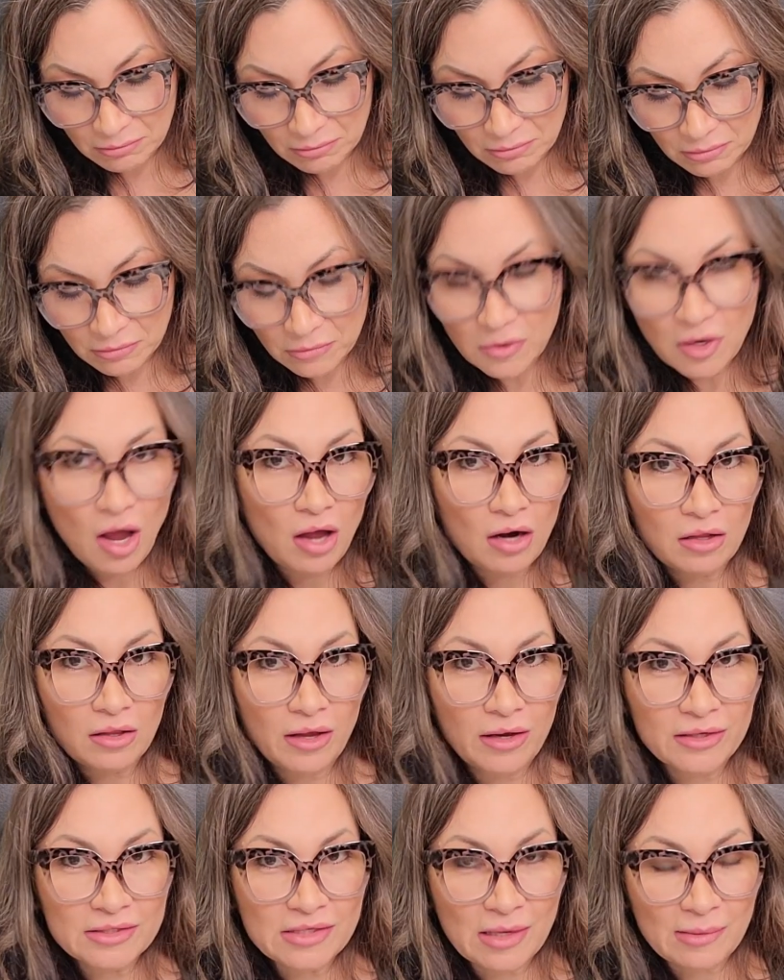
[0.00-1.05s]
not a
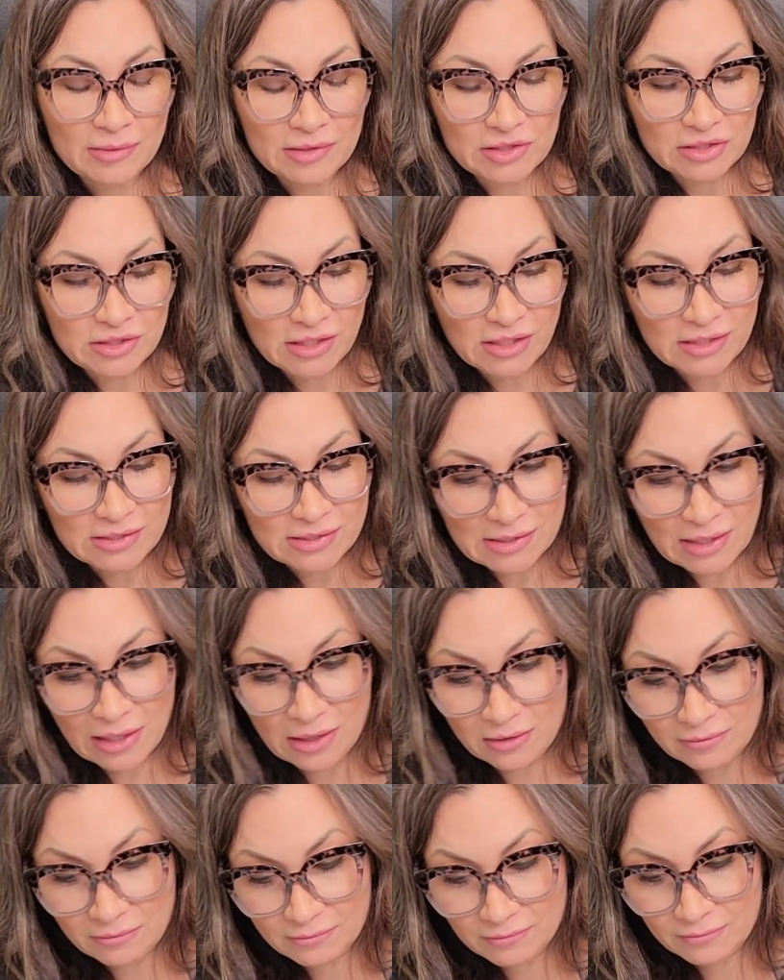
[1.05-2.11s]
lot of damage to the
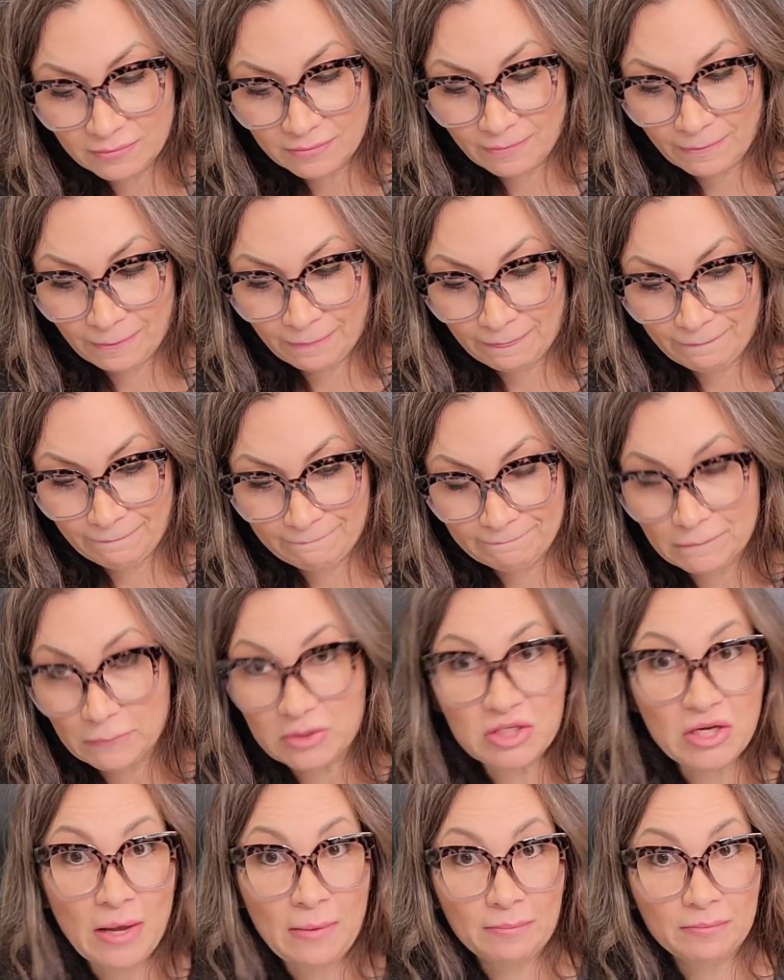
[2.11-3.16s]
skin,
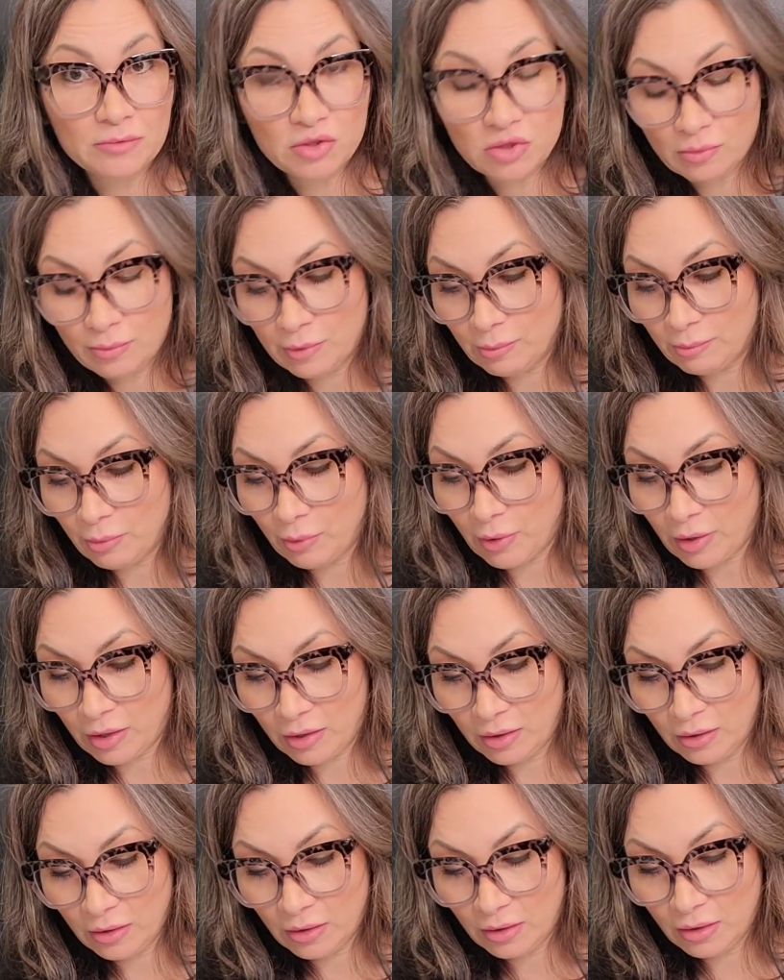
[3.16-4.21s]
which again, super
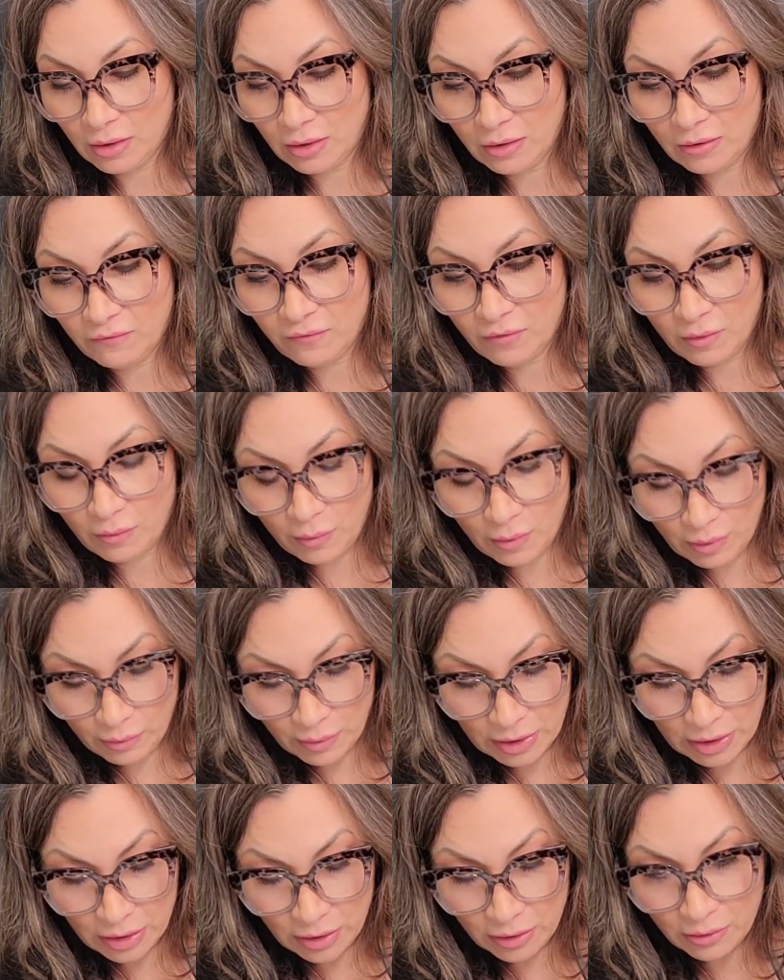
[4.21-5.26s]
important for what
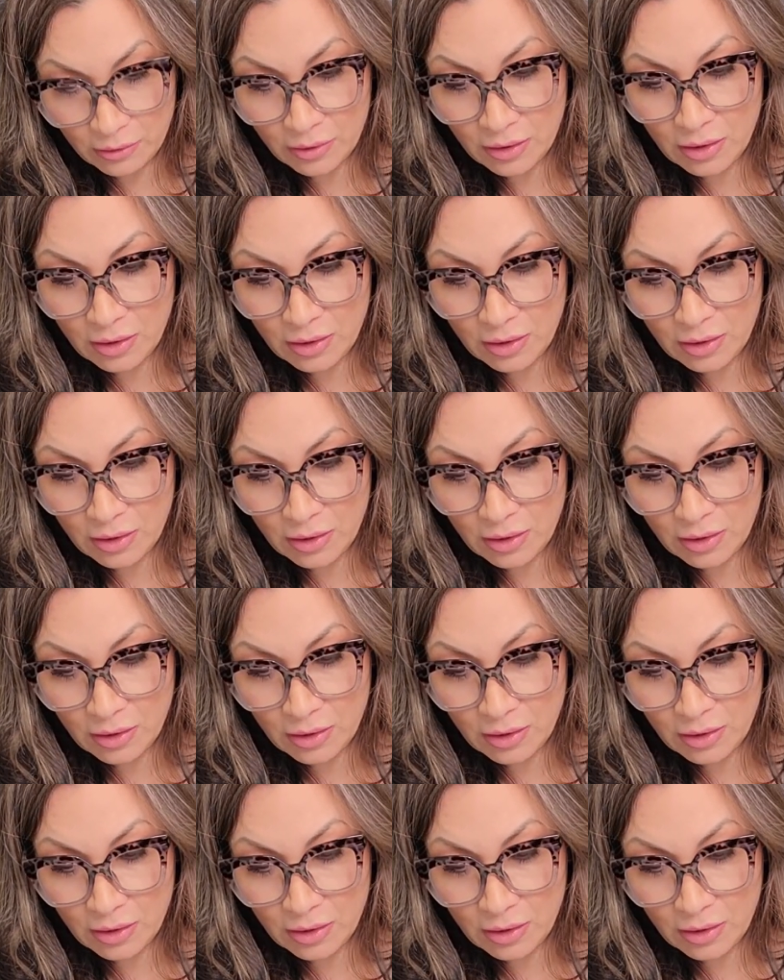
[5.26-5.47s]
we do.